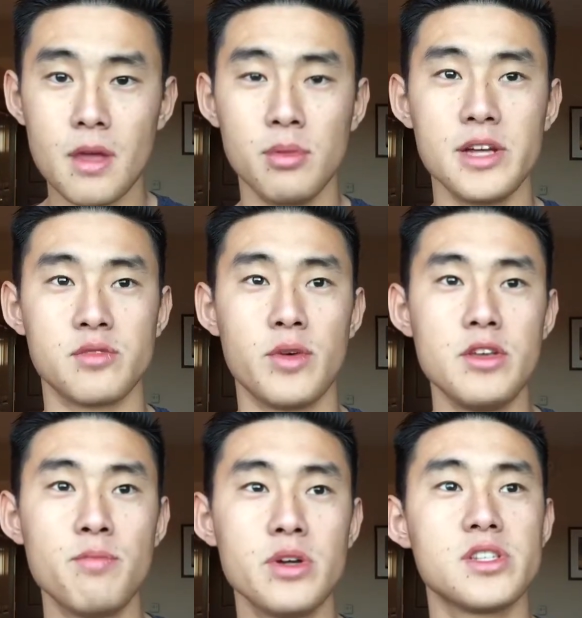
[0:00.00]
Plus, when
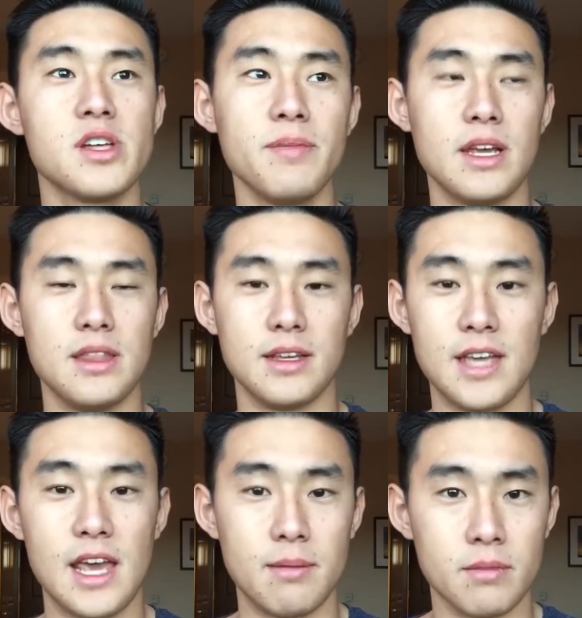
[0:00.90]
you put something in the
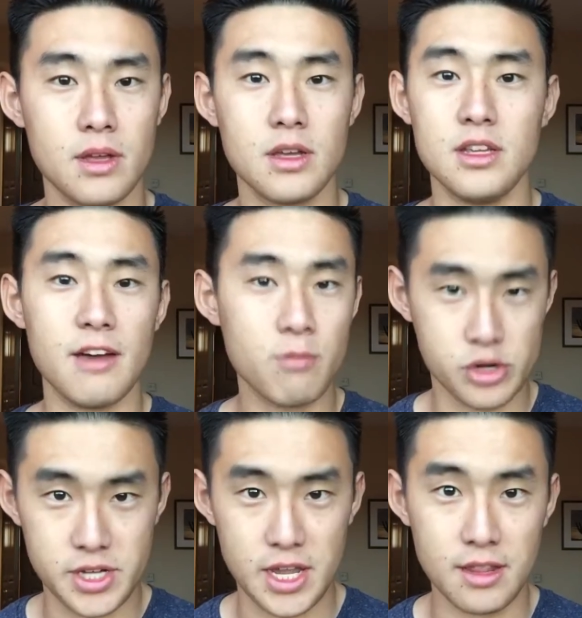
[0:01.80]
game, you have more
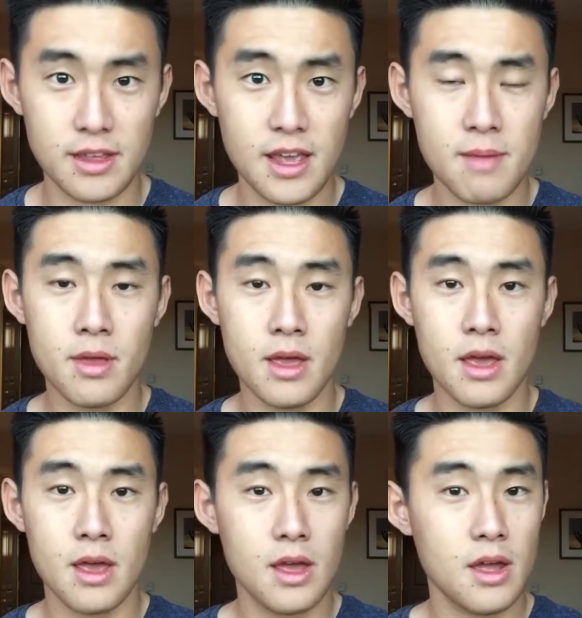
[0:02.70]
skin in the game,
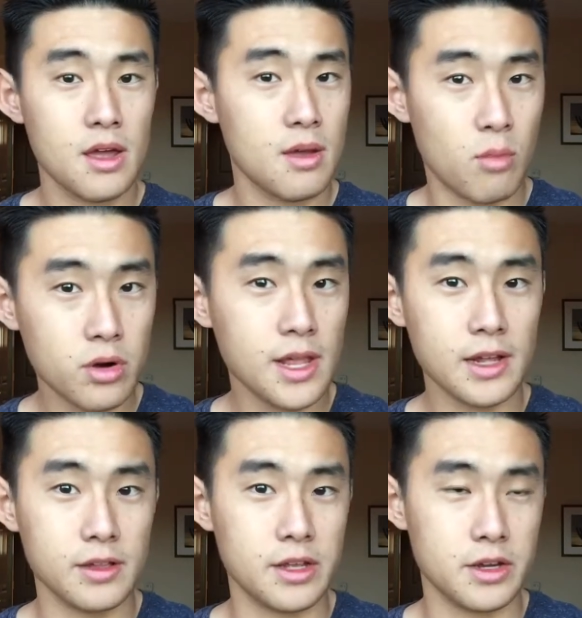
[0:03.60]
more
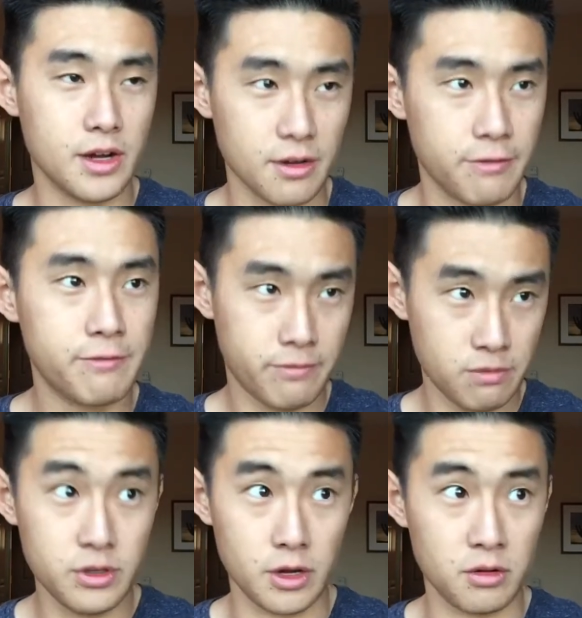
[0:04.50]
likely that you're going
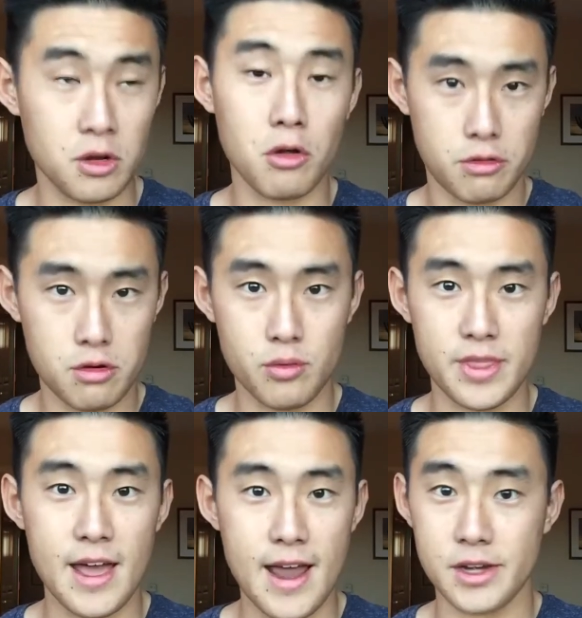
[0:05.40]
to, go through
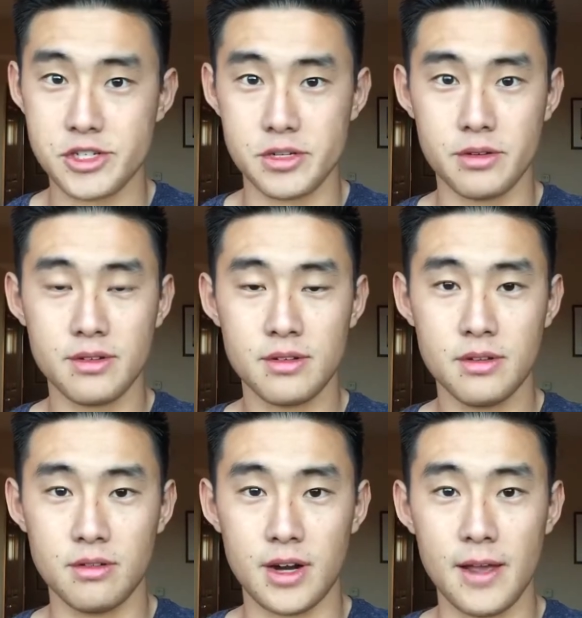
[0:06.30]
with that action,
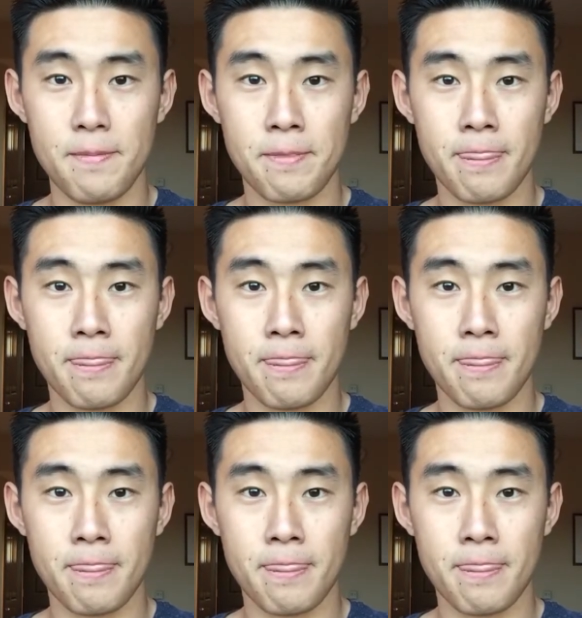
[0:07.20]
right?